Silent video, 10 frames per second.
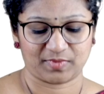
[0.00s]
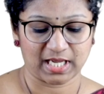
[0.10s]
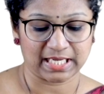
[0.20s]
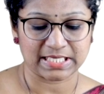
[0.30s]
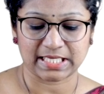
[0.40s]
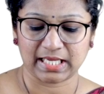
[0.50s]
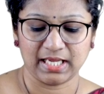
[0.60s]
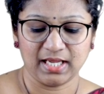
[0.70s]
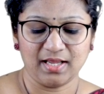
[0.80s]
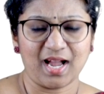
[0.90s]
I can say,
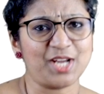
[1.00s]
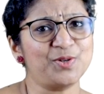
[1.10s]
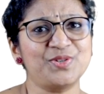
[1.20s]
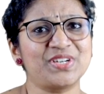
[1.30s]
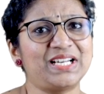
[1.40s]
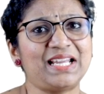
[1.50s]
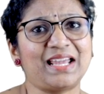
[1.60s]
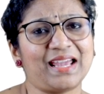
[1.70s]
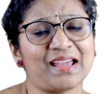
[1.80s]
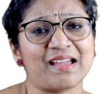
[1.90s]
I don't really
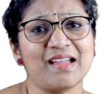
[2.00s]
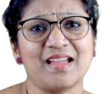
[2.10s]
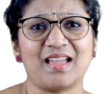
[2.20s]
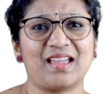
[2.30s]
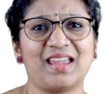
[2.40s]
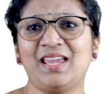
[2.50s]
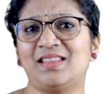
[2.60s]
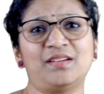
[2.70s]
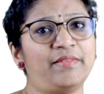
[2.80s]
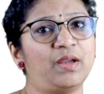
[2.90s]
care.
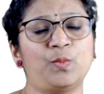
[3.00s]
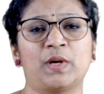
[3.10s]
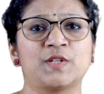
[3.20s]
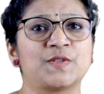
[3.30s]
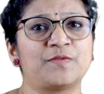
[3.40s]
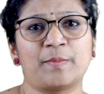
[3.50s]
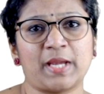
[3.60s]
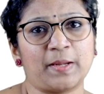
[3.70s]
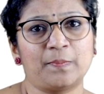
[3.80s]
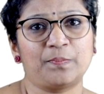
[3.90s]
Either way works for
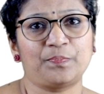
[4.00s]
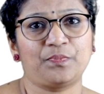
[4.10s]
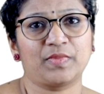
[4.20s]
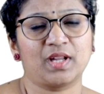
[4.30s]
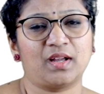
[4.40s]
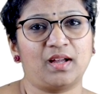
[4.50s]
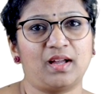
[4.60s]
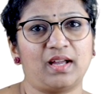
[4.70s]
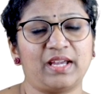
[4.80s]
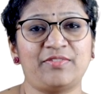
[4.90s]
me.
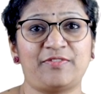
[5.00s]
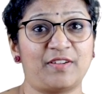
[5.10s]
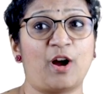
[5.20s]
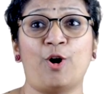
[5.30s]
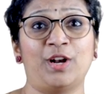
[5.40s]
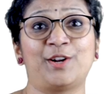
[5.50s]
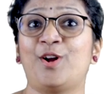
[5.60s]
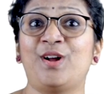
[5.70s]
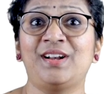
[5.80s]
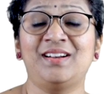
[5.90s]
If all are
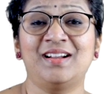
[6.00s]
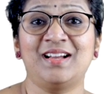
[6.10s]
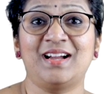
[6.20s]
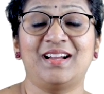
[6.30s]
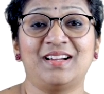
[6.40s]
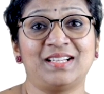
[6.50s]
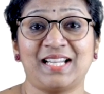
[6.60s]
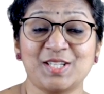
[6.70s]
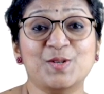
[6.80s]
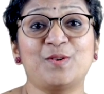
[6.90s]
on,
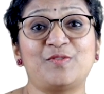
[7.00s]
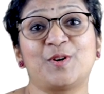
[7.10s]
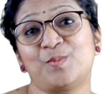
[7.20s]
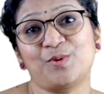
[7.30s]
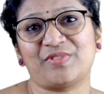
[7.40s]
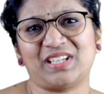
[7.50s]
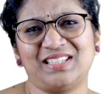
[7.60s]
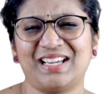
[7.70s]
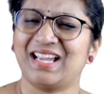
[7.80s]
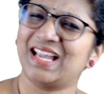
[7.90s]
let's go for a
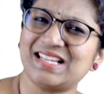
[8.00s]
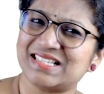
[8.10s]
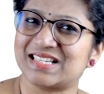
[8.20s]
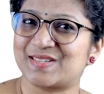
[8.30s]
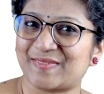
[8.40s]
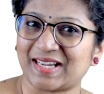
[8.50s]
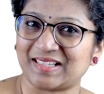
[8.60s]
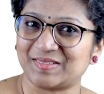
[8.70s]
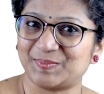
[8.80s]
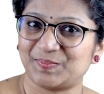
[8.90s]
movie, else it's
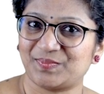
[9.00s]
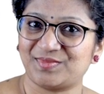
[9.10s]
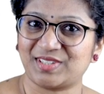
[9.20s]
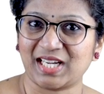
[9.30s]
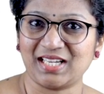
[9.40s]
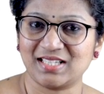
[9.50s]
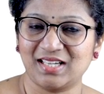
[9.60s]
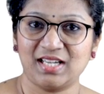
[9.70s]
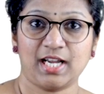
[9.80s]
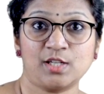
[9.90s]
fine, right?
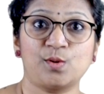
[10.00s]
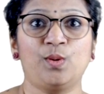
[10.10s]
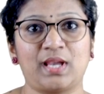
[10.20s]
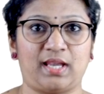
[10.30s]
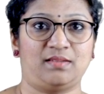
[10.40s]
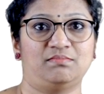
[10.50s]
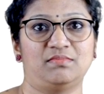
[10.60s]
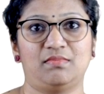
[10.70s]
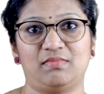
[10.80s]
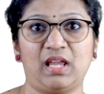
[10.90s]
It's okay
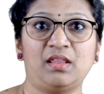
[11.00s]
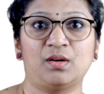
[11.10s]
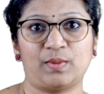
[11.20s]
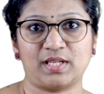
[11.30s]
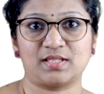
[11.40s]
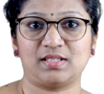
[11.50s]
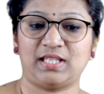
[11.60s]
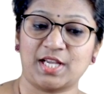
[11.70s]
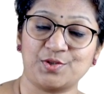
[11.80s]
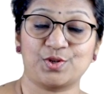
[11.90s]
either ways.
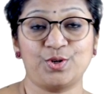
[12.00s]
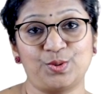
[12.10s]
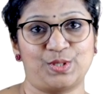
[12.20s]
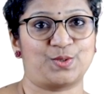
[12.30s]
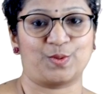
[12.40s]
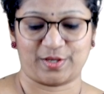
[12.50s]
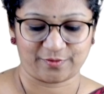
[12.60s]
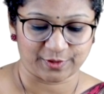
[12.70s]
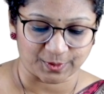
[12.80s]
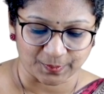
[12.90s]
Yes or no, it's okay
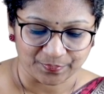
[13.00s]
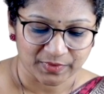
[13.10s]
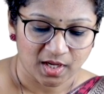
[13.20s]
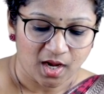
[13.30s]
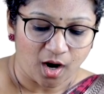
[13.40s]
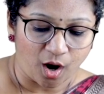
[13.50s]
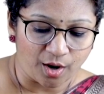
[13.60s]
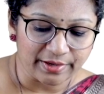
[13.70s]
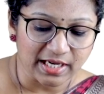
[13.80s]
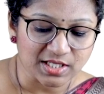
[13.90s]
for you.
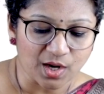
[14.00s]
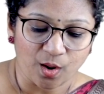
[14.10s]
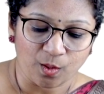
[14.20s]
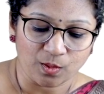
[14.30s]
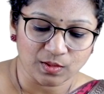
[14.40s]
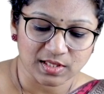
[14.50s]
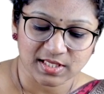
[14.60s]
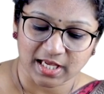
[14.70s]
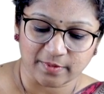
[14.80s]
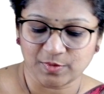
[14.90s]
Or it's all the
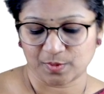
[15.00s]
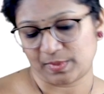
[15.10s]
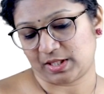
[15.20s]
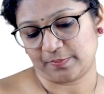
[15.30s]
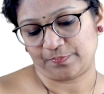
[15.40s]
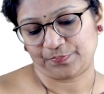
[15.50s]
same to me.